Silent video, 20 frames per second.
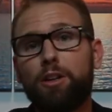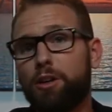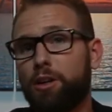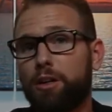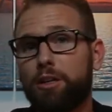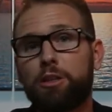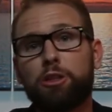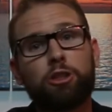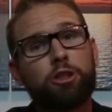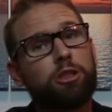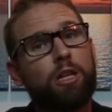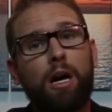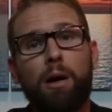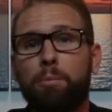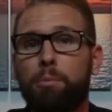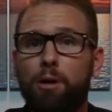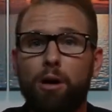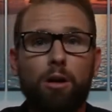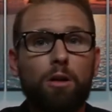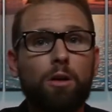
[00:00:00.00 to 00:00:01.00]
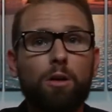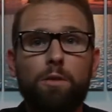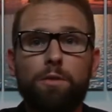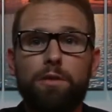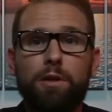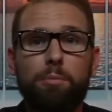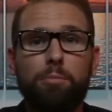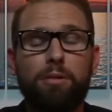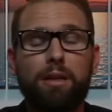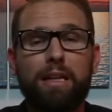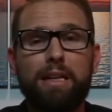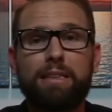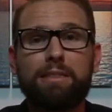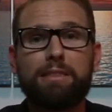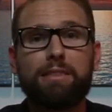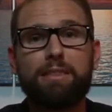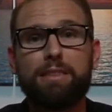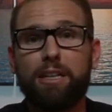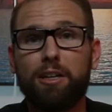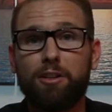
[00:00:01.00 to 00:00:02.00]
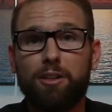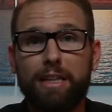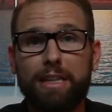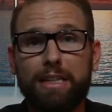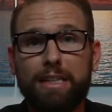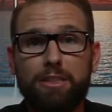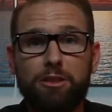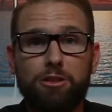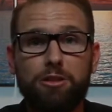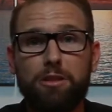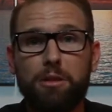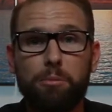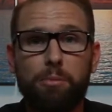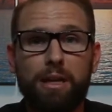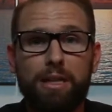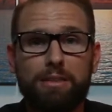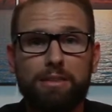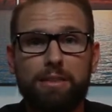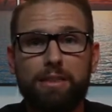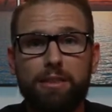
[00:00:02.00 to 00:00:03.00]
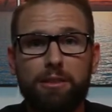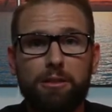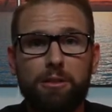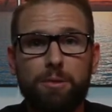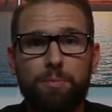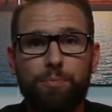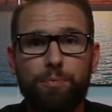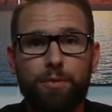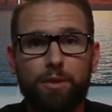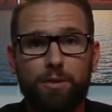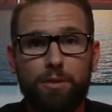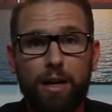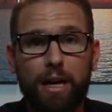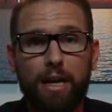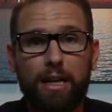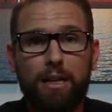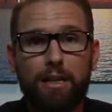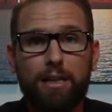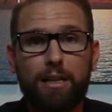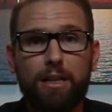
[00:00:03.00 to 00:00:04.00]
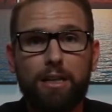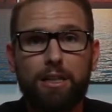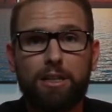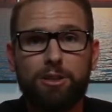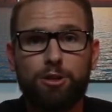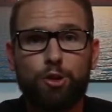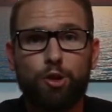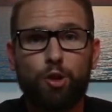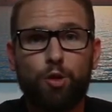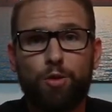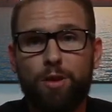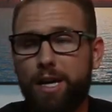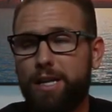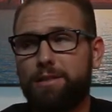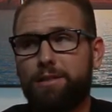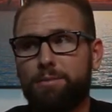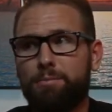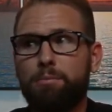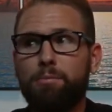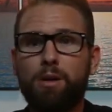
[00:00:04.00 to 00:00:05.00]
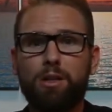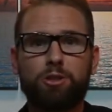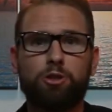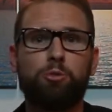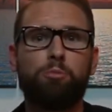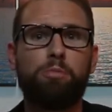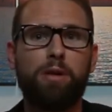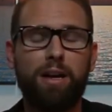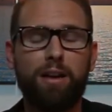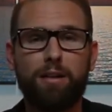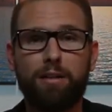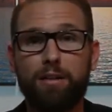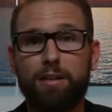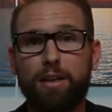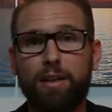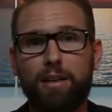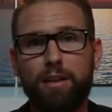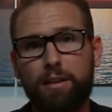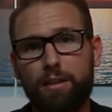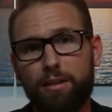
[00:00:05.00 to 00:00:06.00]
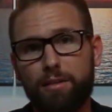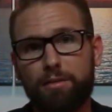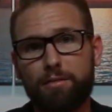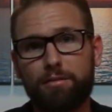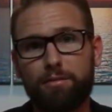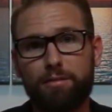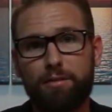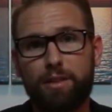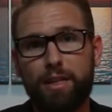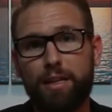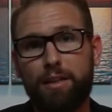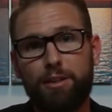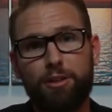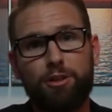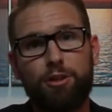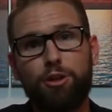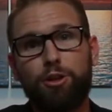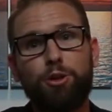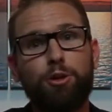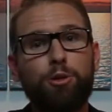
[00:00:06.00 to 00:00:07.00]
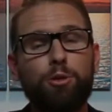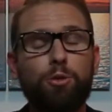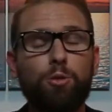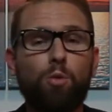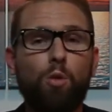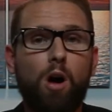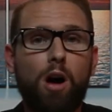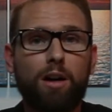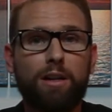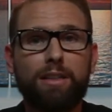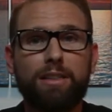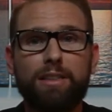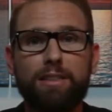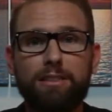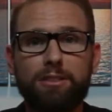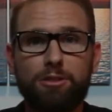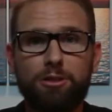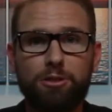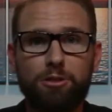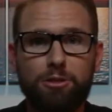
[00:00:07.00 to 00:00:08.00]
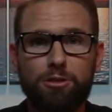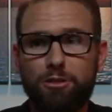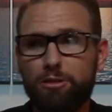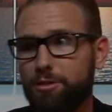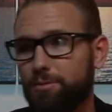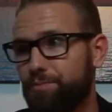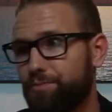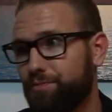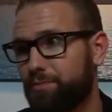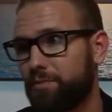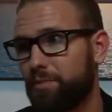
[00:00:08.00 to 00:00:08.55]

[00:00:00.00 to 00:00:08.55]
They're going to shop all over the place until they get you the best deal, right? So that's much better than you walking into